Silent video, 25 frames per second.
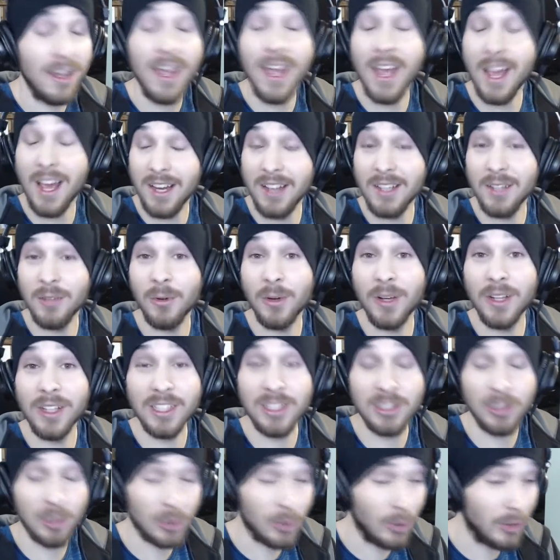Anyway,
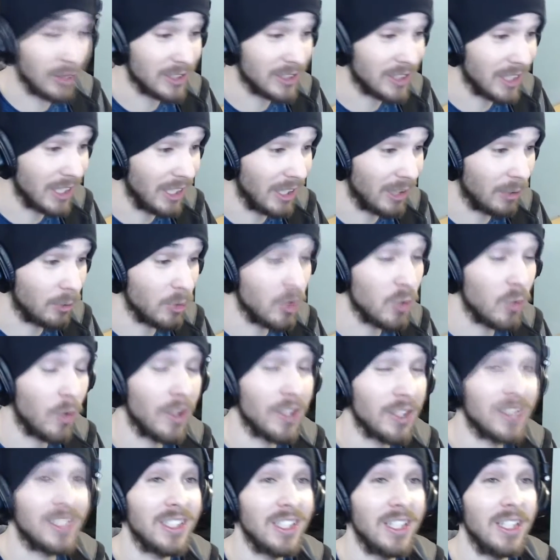as I was going to say, like, would you
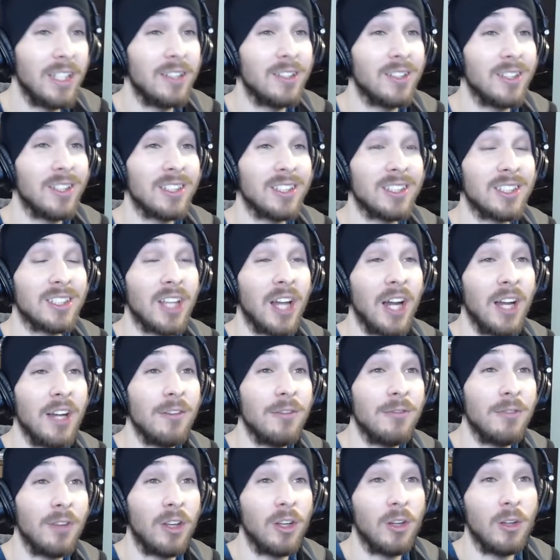want to see this kind
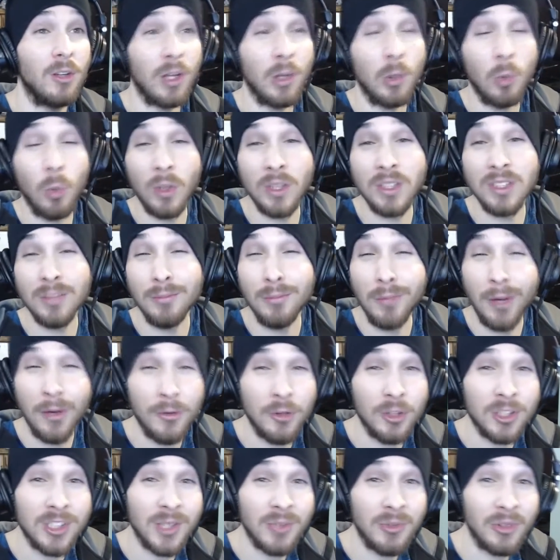of video, like, once a
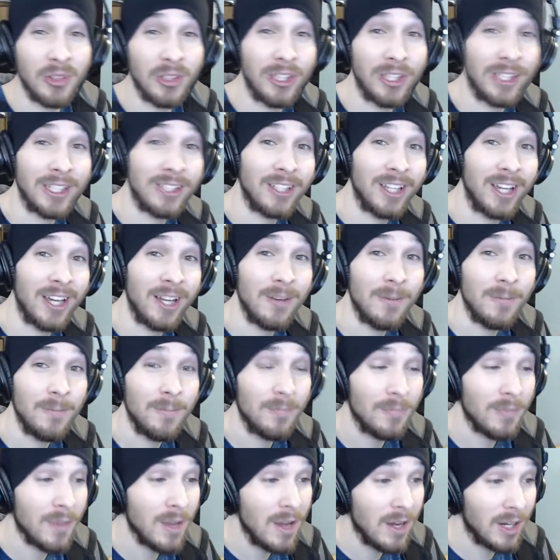month or something like that?
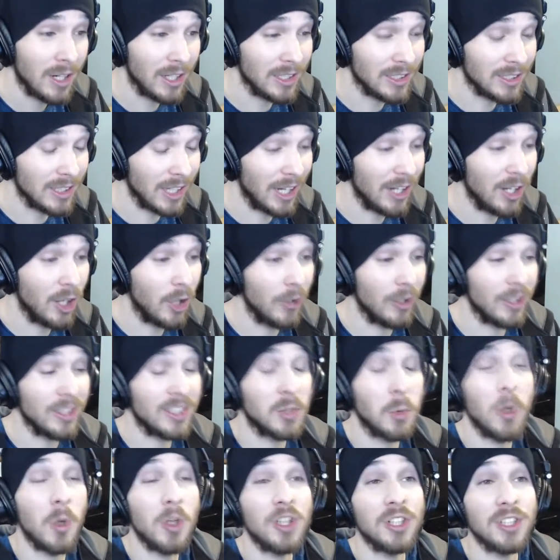Because I know it
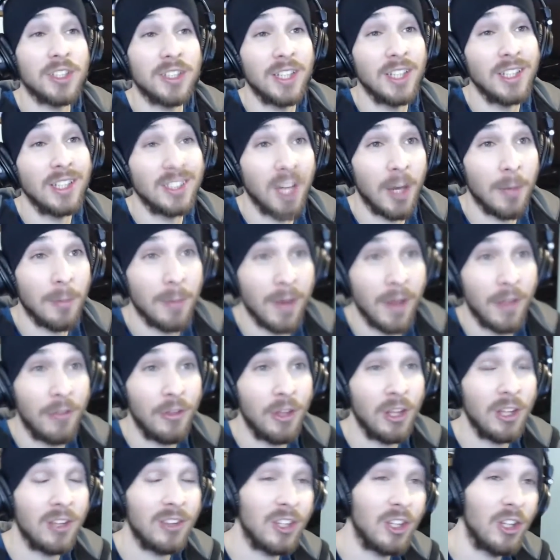switches things up, and I
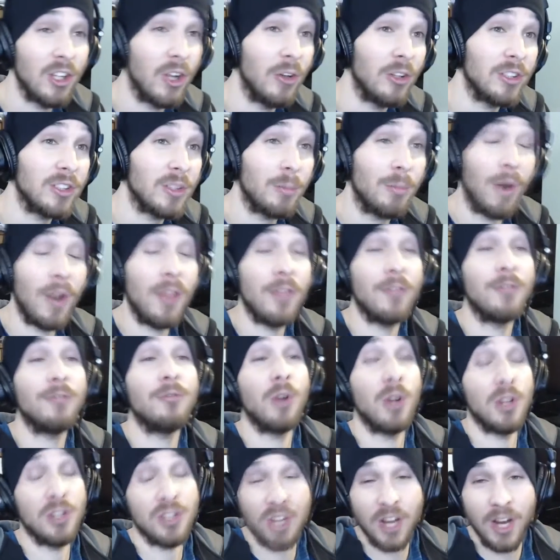think, you know, it's a breath of
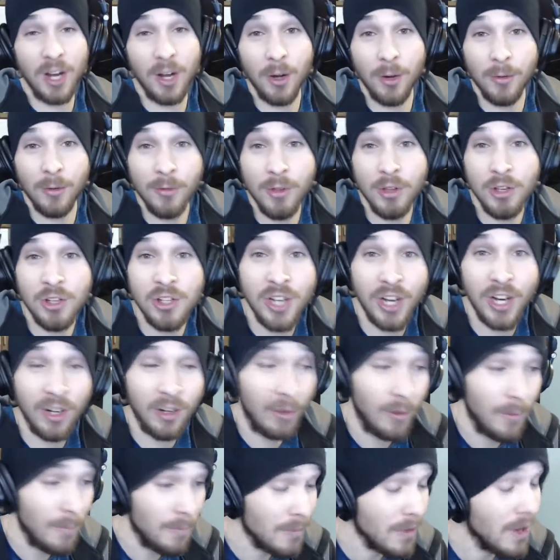fresh air for the
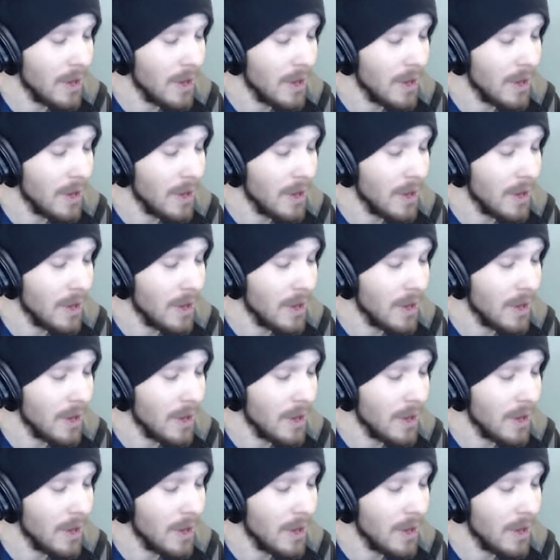channel.